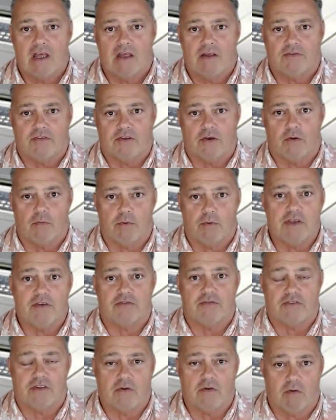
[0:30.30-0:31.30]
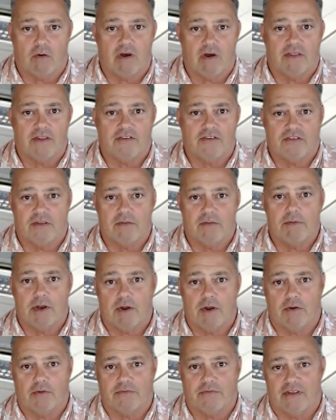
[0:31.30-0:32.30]
So we used to call this the
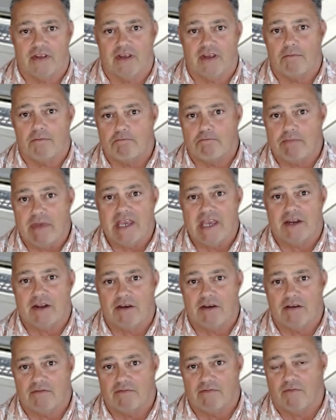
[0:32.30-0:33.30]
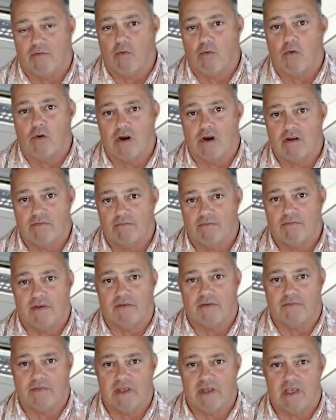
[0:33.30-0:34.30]
Minolta Beta
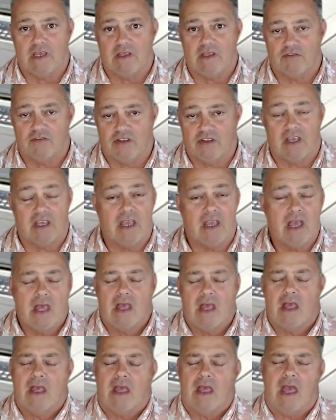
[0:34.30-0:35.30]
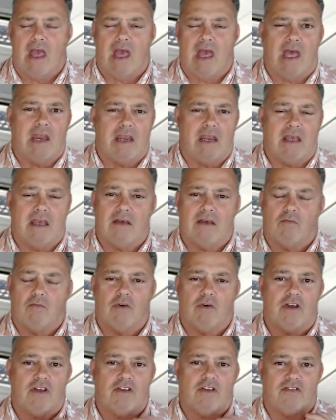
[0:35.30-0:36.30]
450Z. And it
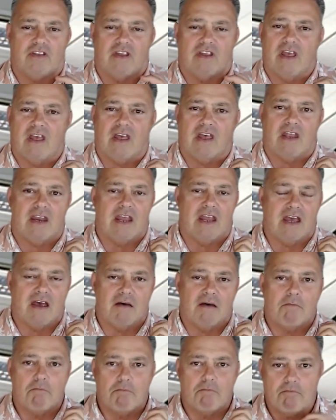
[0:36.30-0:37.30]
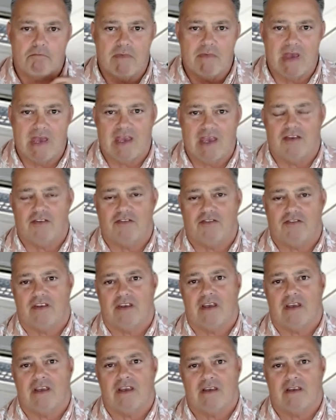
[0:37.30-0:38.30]
was an
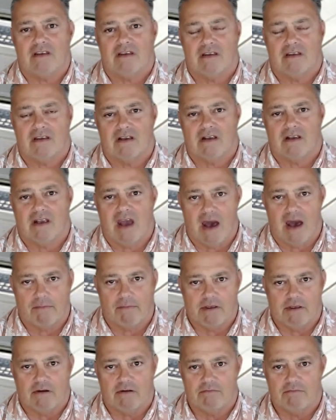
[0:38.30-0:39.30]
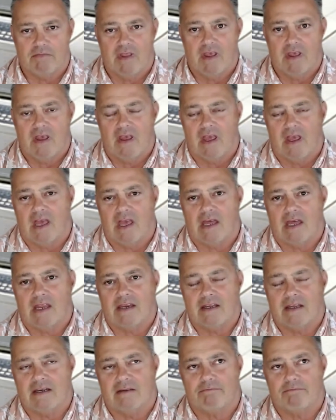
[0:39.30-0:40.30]
amazing copier
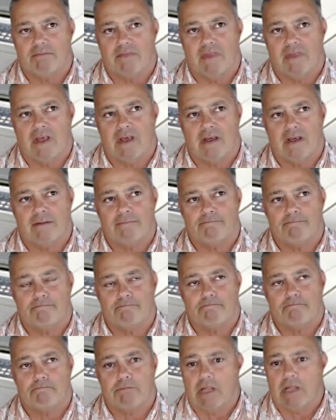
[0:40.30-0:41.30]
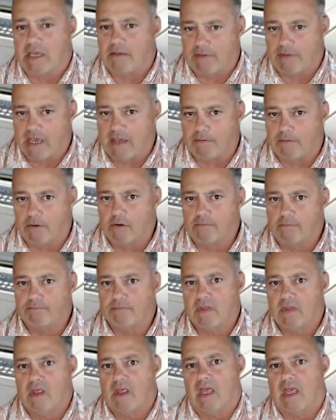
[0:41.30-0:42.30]
and plain paper.
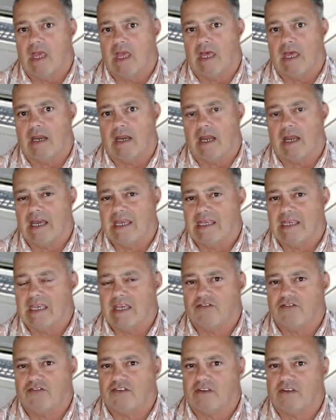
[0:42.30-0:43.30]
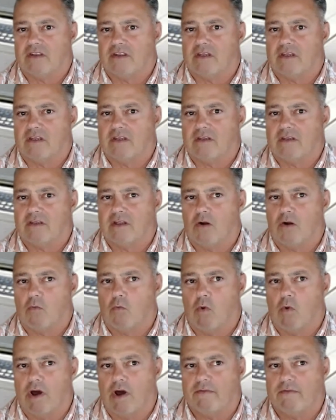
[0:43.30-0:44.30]
And I guess,
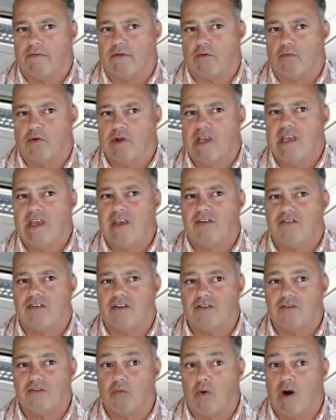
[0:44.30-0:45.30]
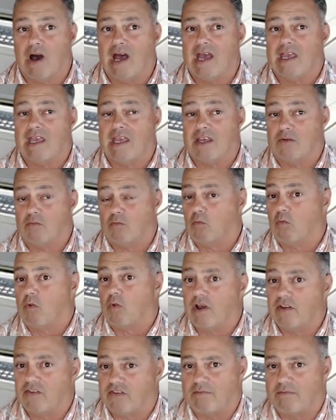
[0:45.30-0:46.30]
one of the reasons why it
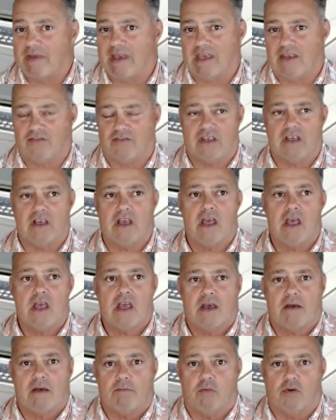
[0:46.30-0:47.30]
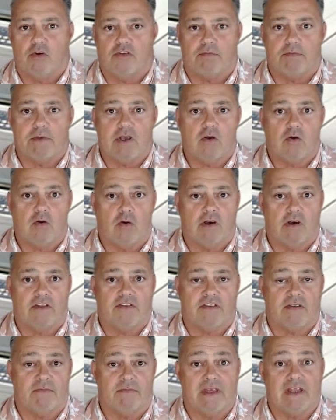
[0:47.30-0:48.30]
was amazing was
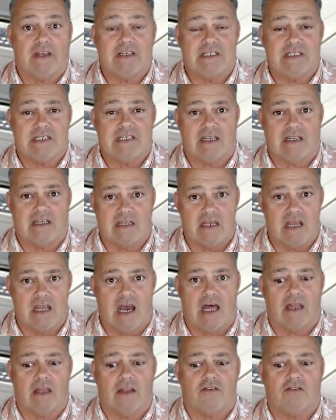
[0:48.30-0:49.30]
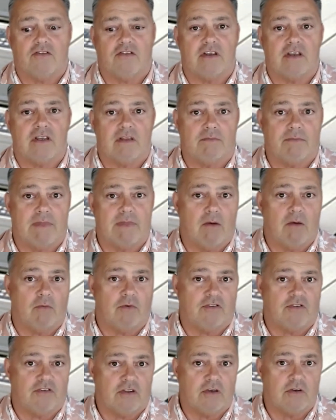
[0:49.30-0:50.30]
because of the technology that
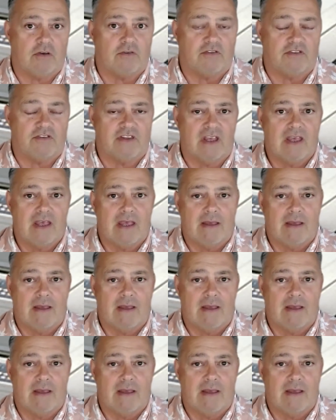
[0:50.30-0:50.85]
was used.